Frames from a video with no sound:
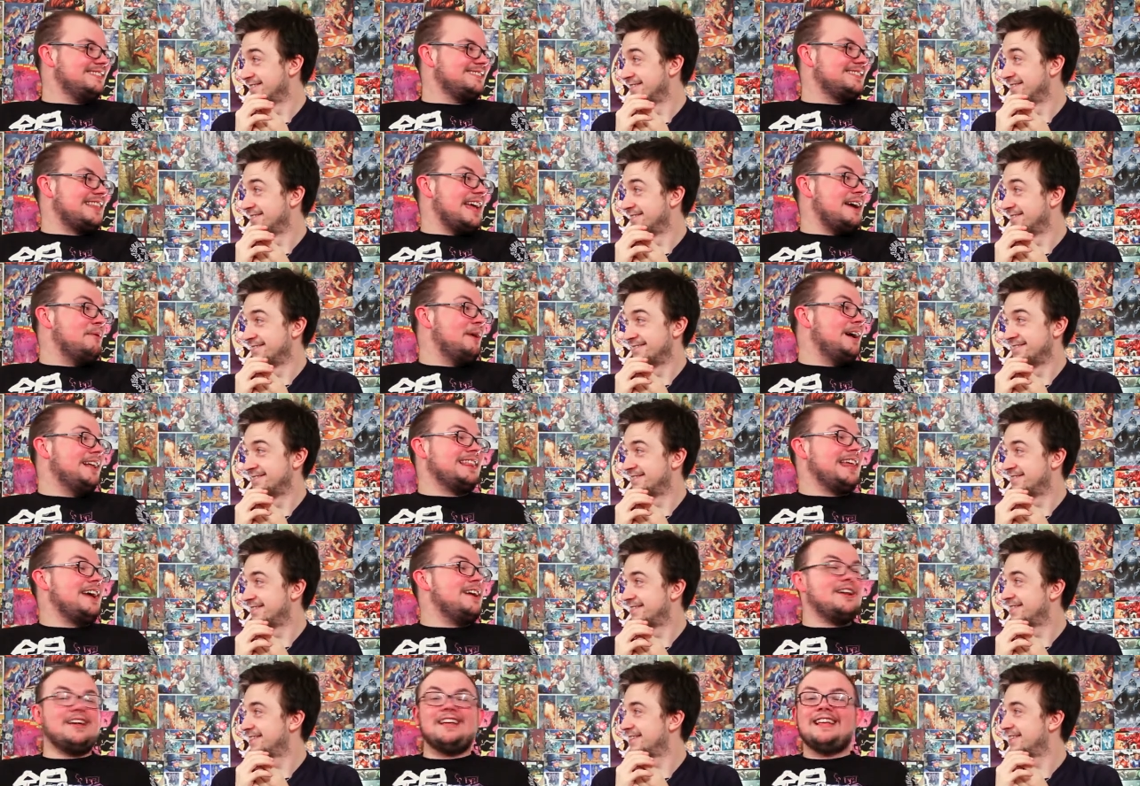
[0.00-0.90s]
Speaker 1: they were
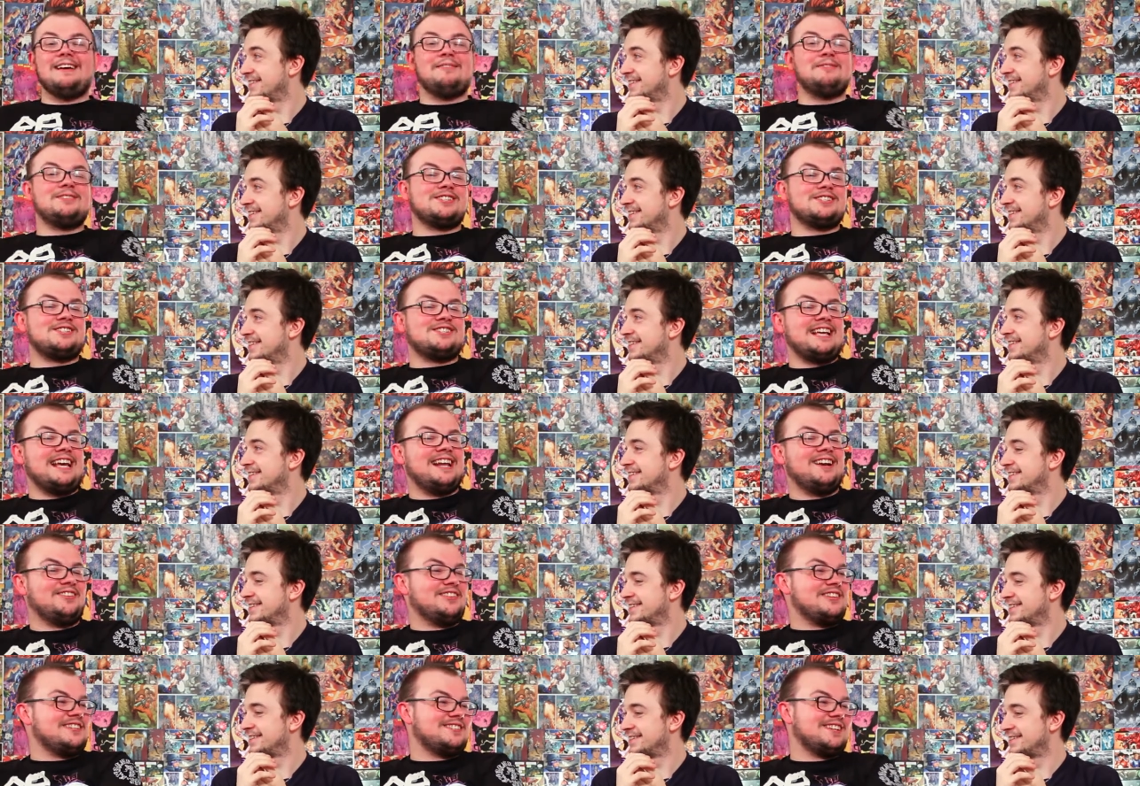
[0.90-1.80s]
they, no, they were just sitting
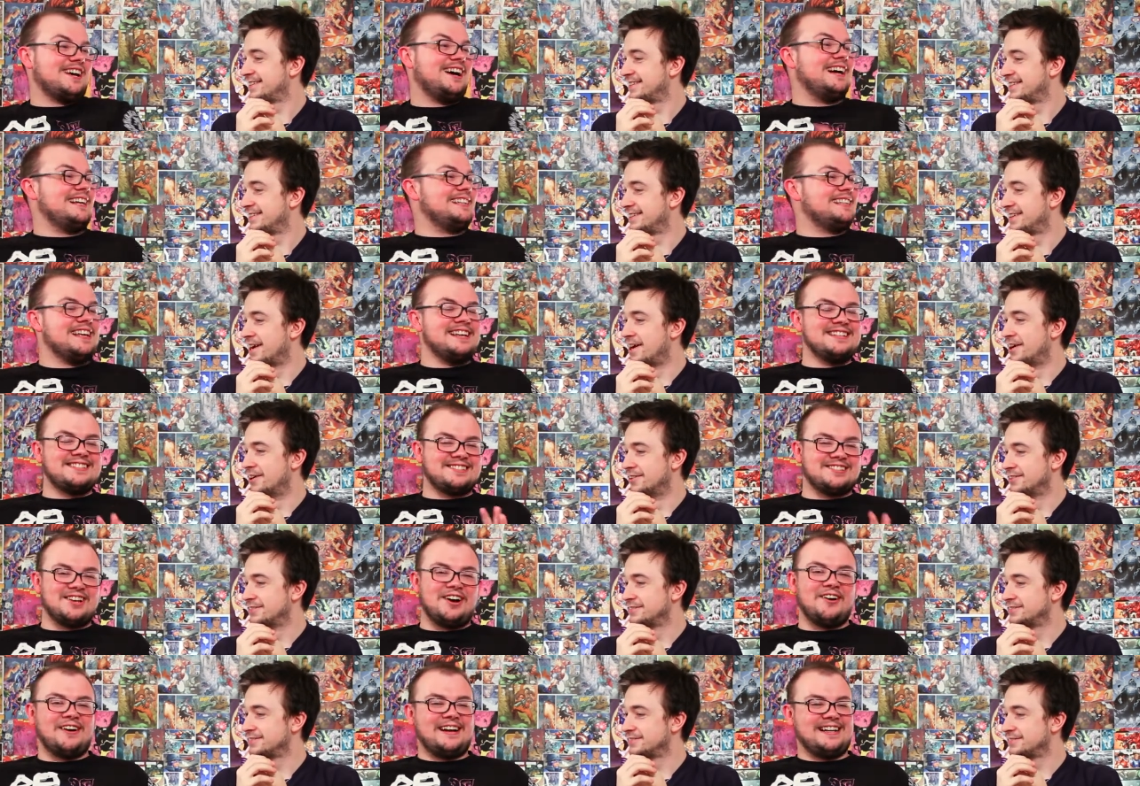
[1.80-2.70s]
on the side. Oh.
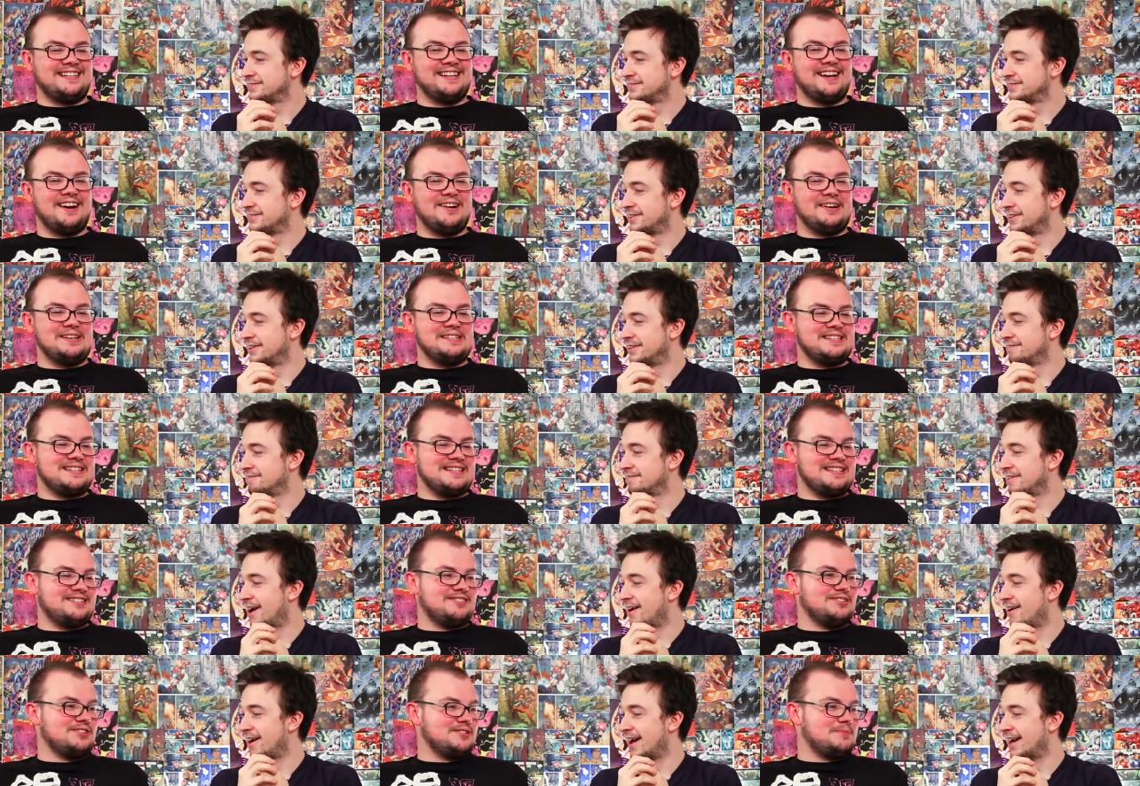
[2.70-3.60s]
Sorry, no, it's, it's
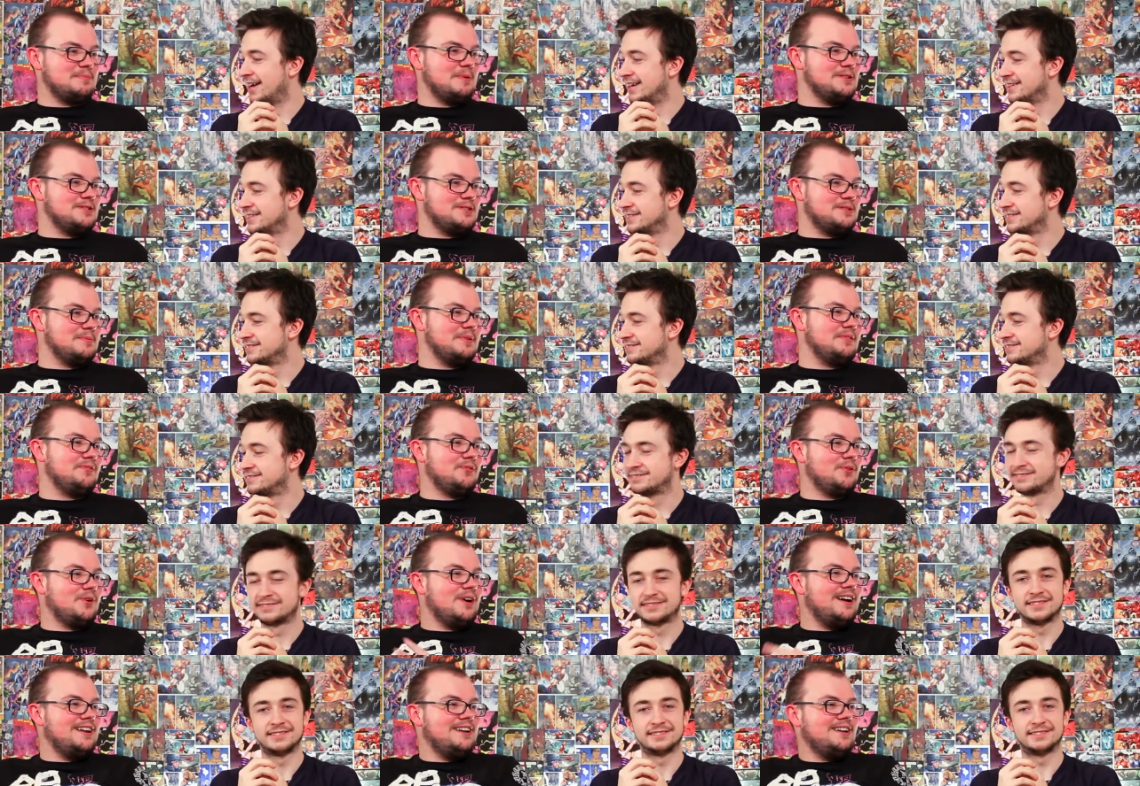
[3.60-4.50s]
okay. not supposed to be
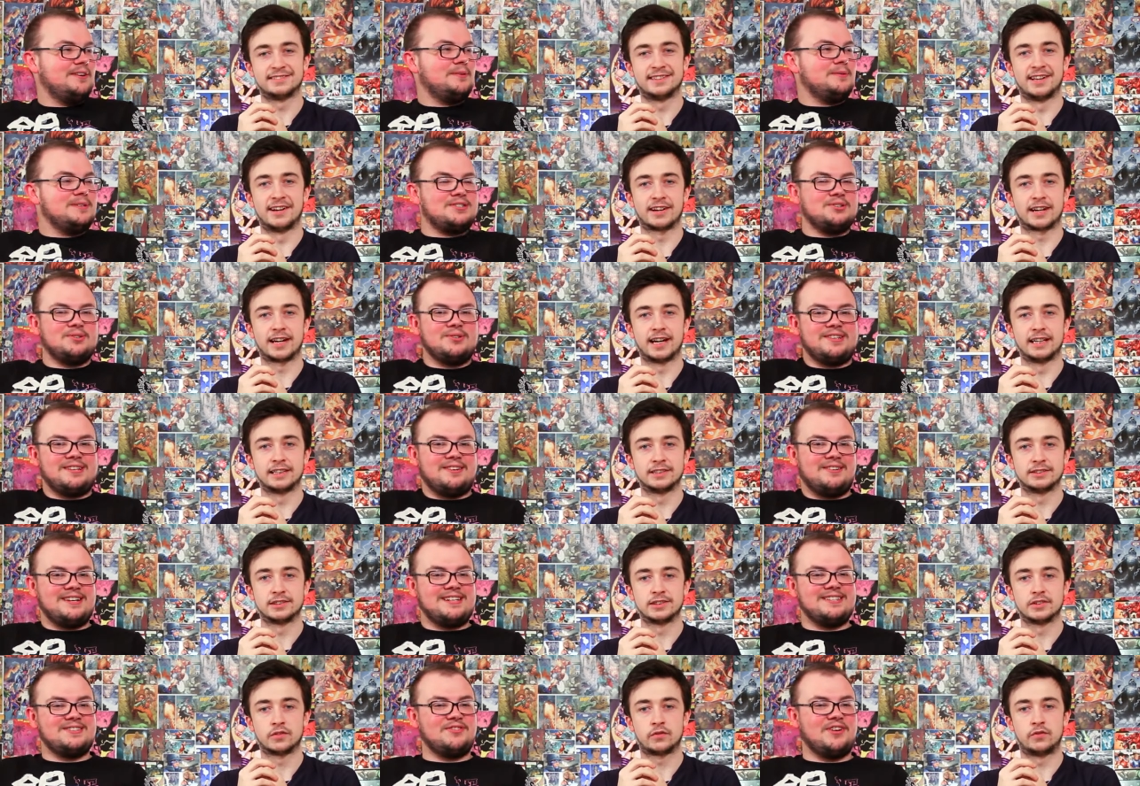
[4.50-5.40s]
four. I know it's okay.
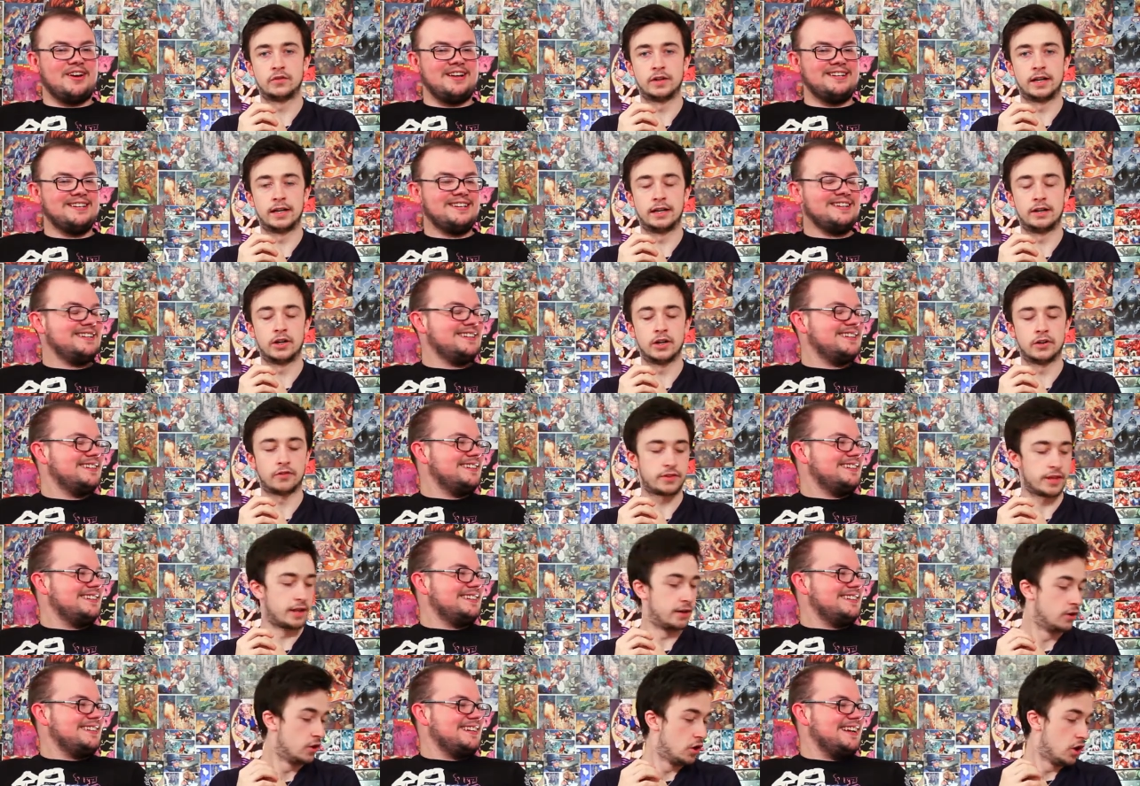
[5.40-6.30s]
it's fine. Fair enough
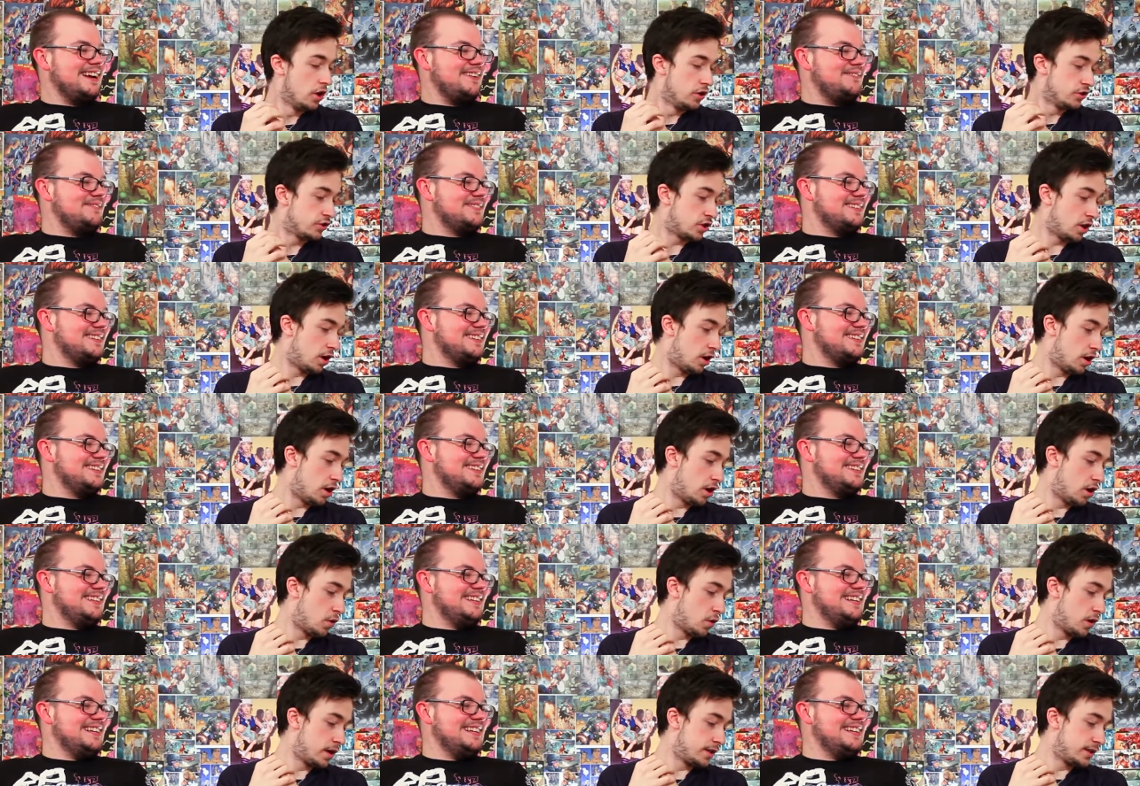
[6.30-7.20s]
then. Yep.
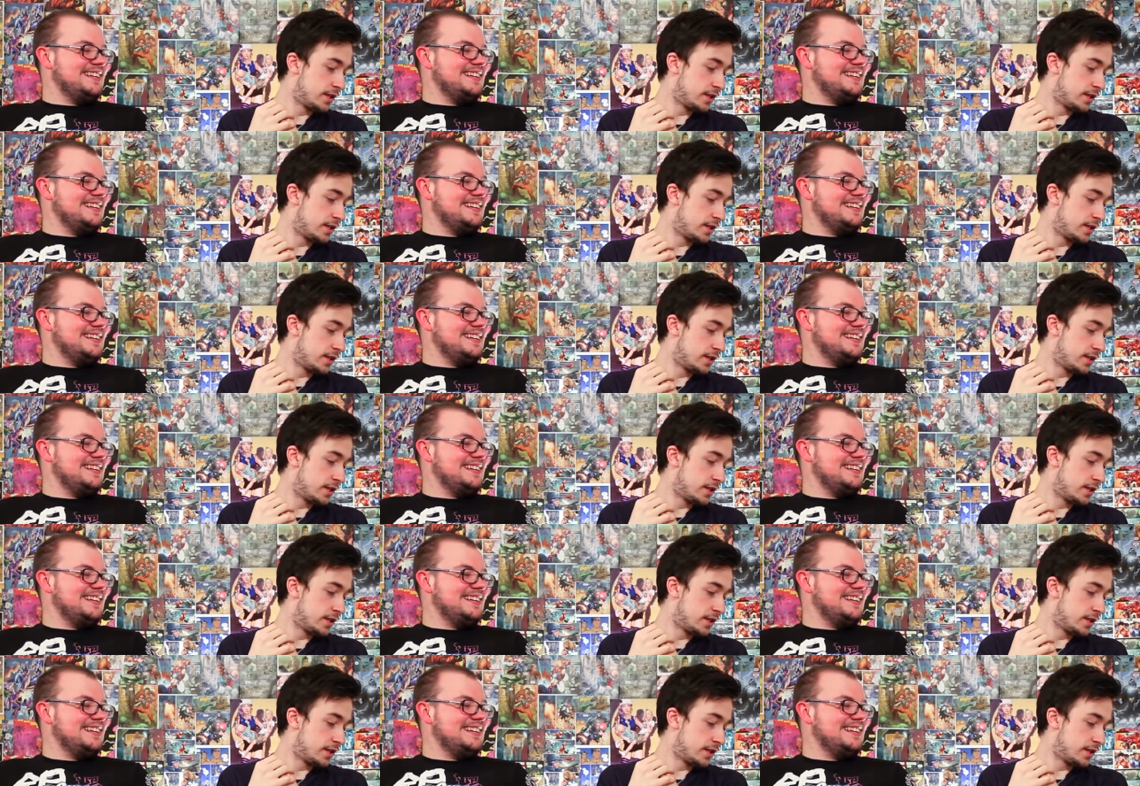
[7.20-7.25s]
So